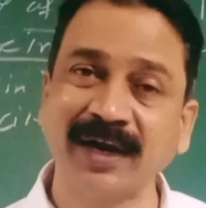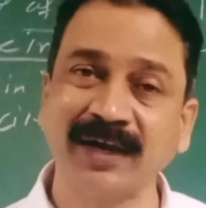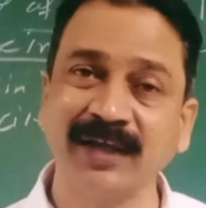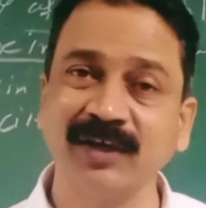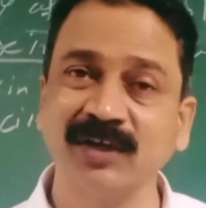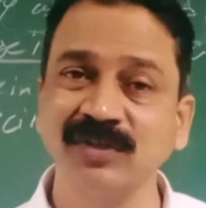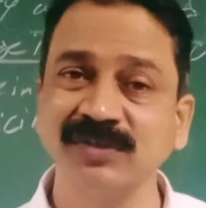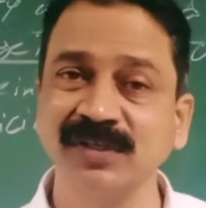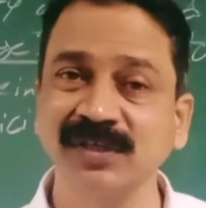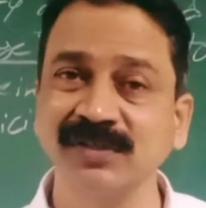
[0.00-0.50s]

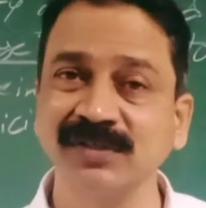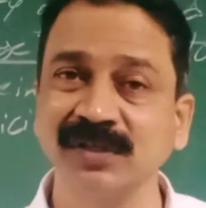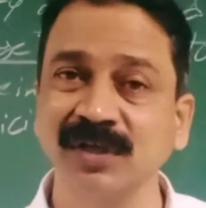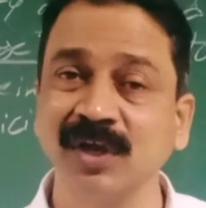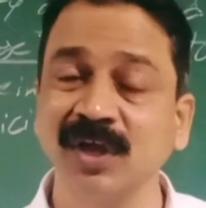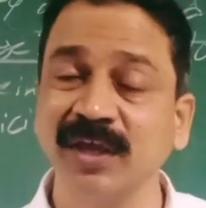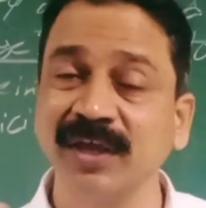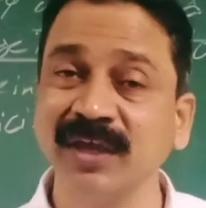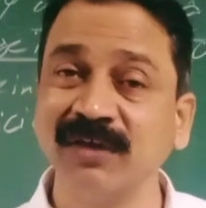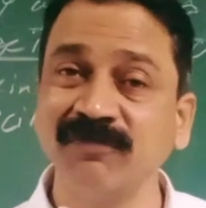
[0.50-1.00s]
increases,
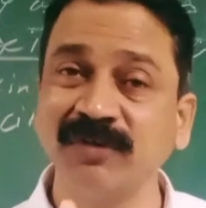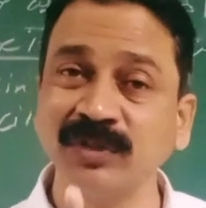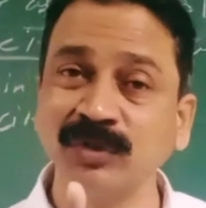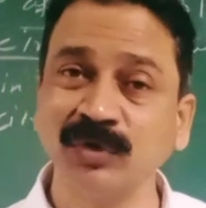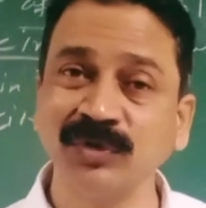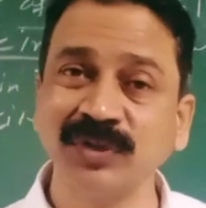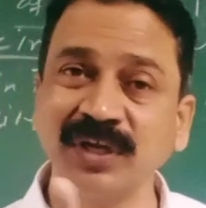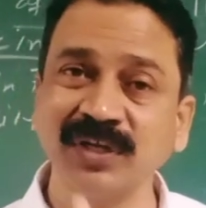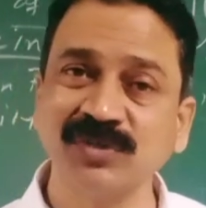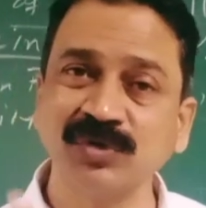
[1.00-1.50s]
even
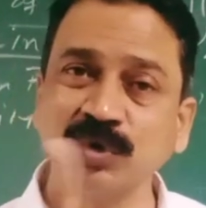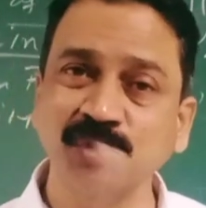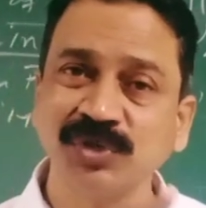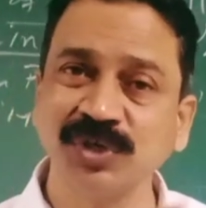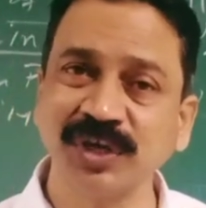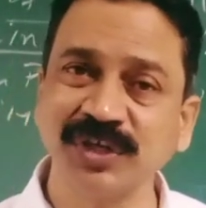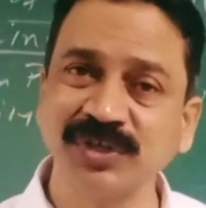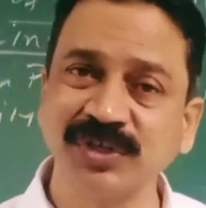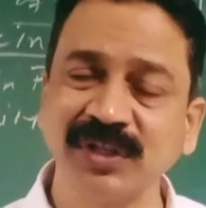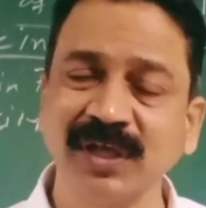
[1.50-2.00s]
though there is no
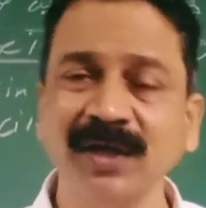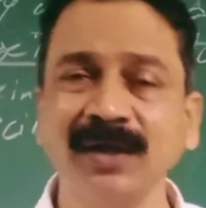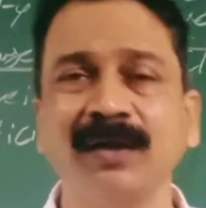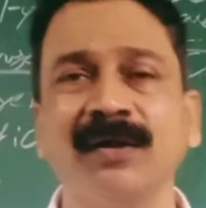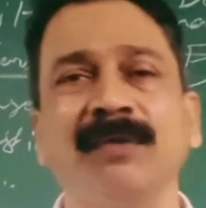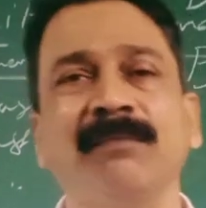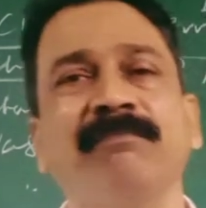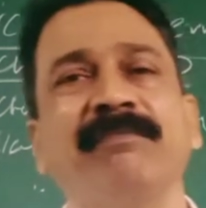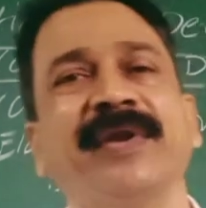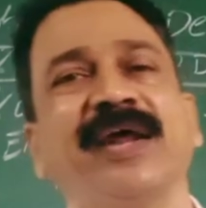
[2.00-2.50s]
change in the
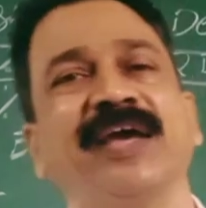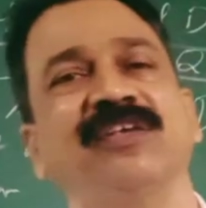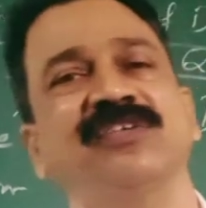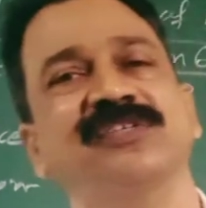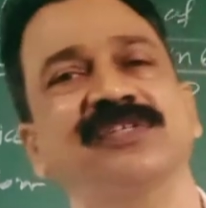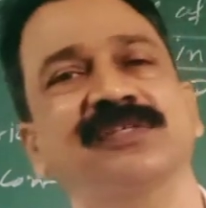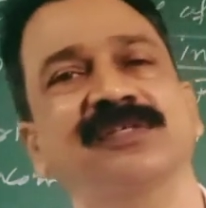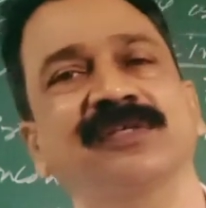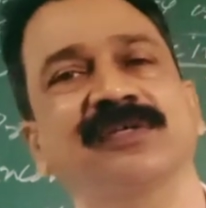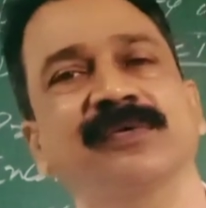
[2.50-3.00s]

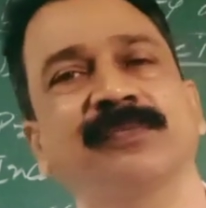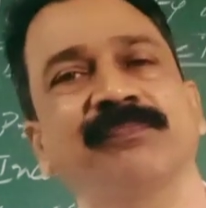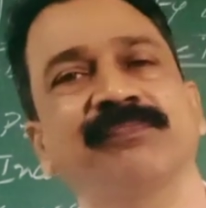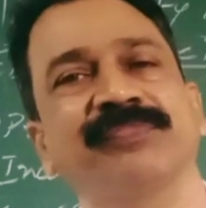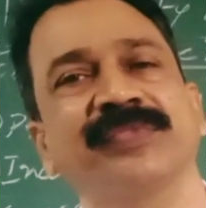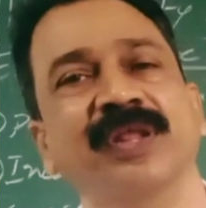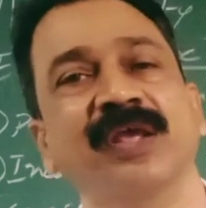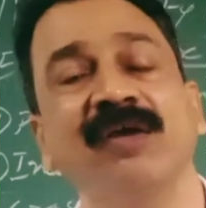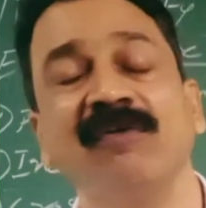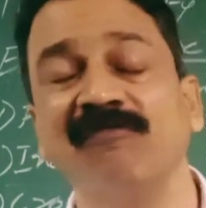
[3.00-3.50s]
price.
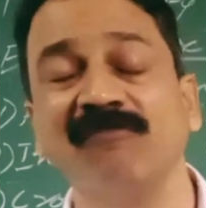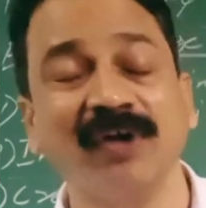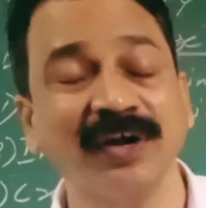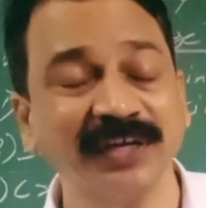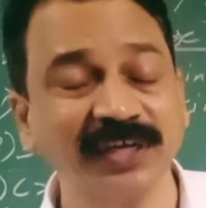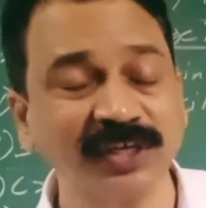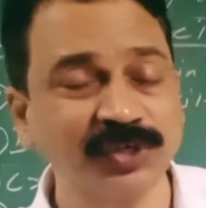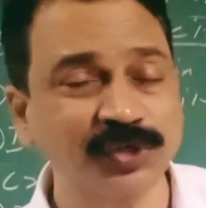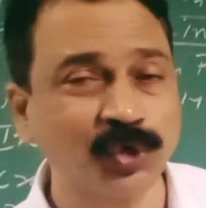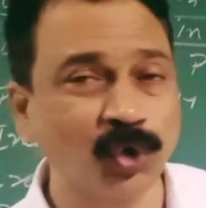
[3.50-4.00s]
What
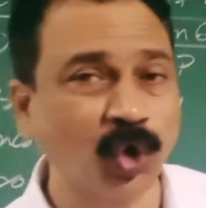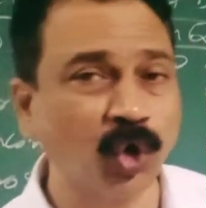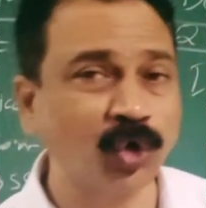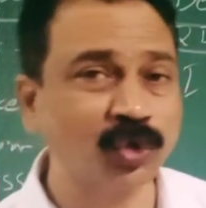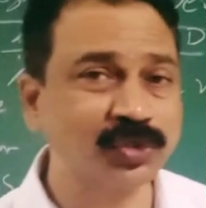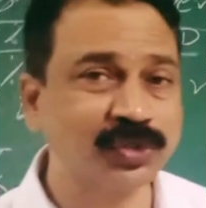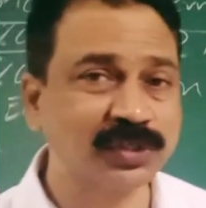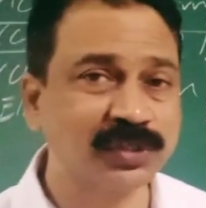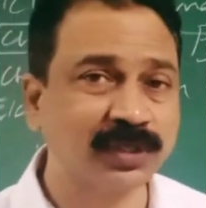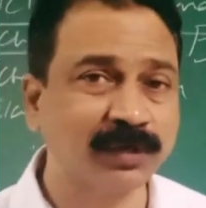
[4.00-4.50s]
it
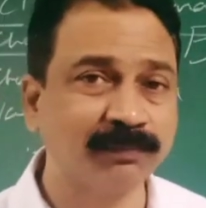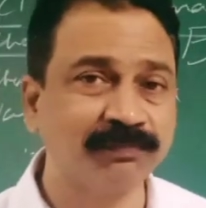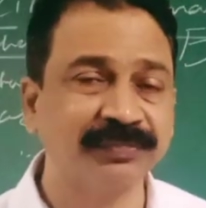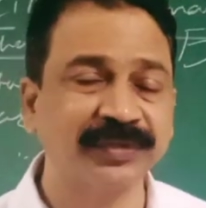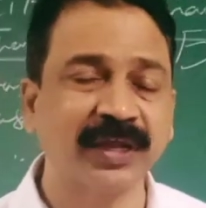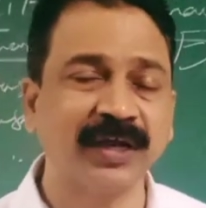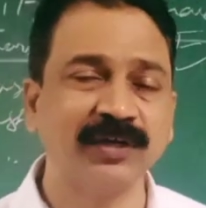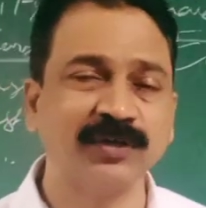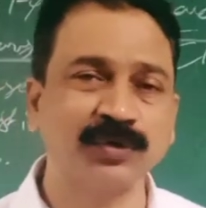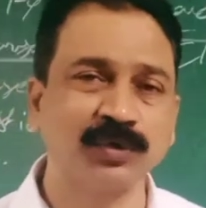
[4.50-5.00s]
shows?
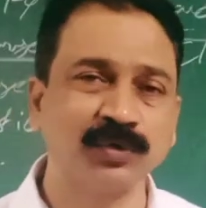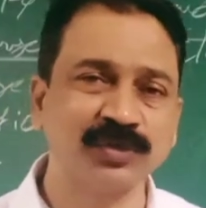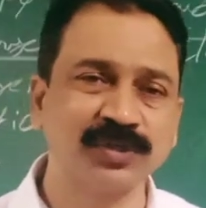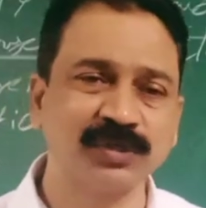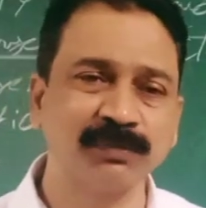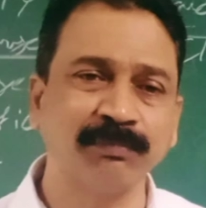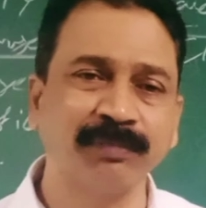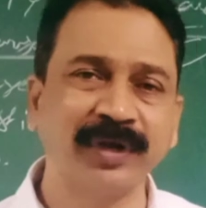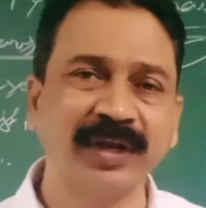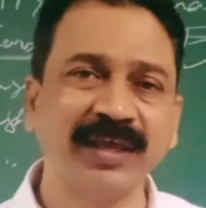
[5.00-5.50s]
It shows
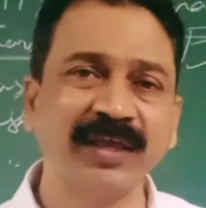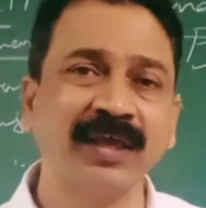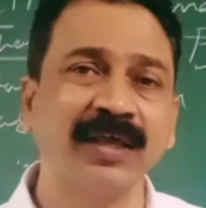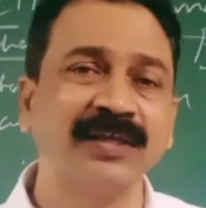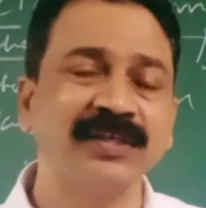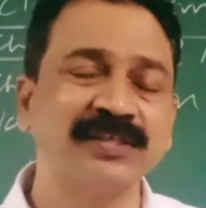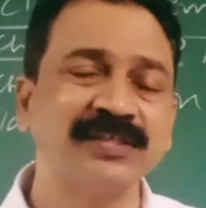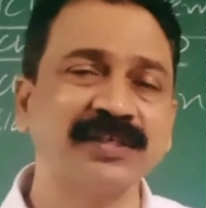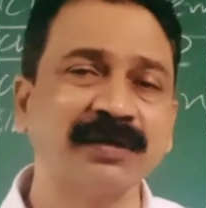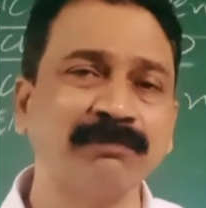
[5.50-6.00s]
simply
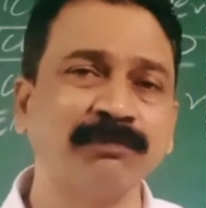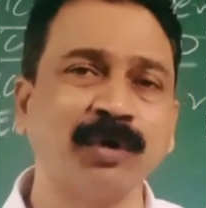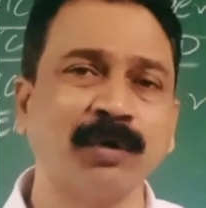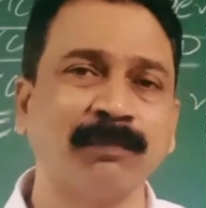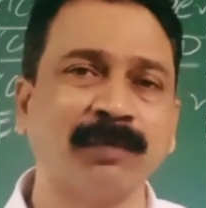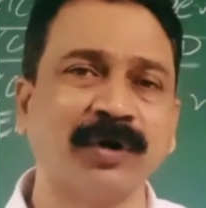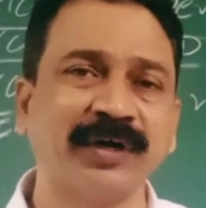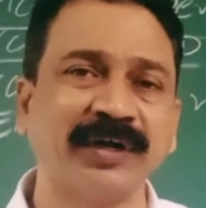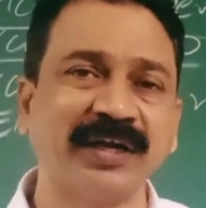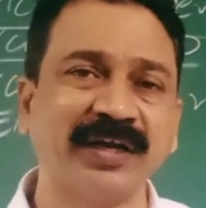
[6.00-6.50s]
some
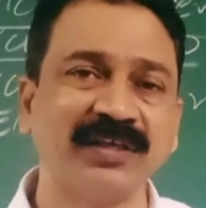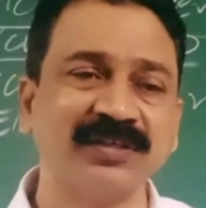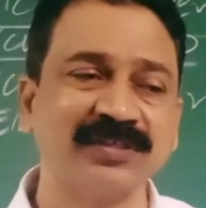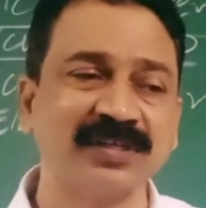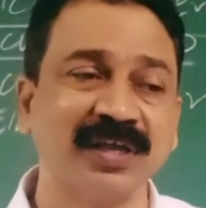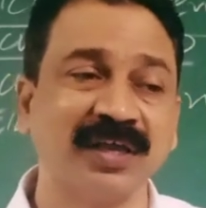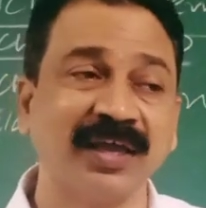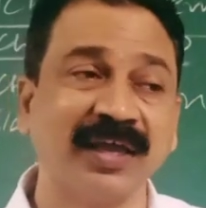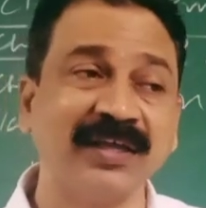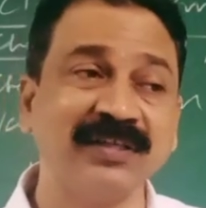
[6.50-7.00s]

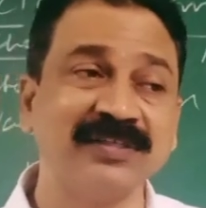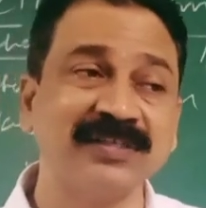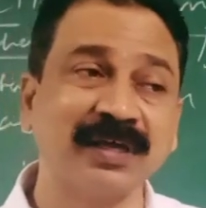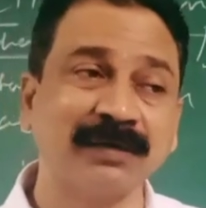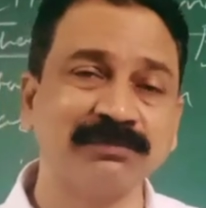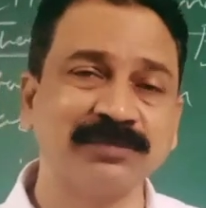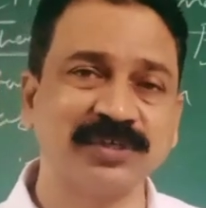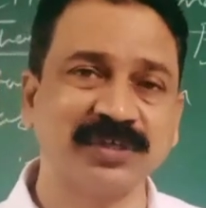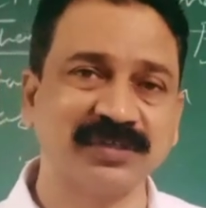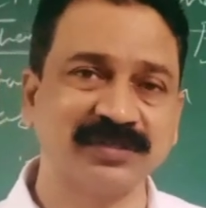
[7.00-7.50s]
commodities in
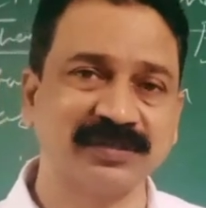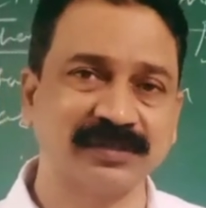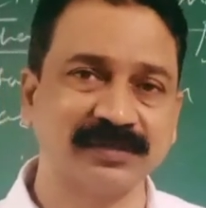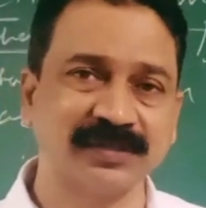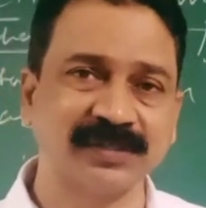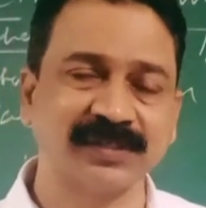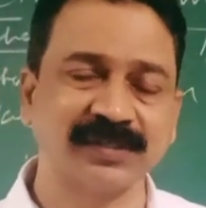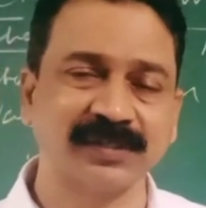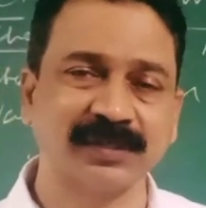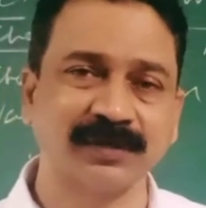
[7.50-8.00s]
some
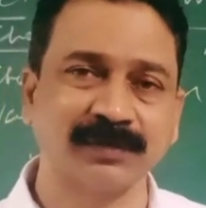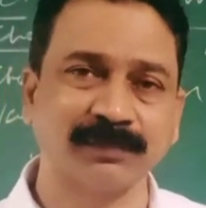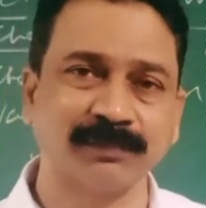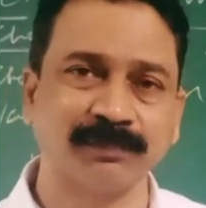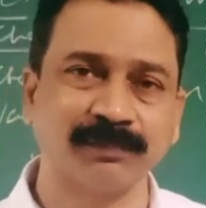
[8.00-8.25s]
seasons,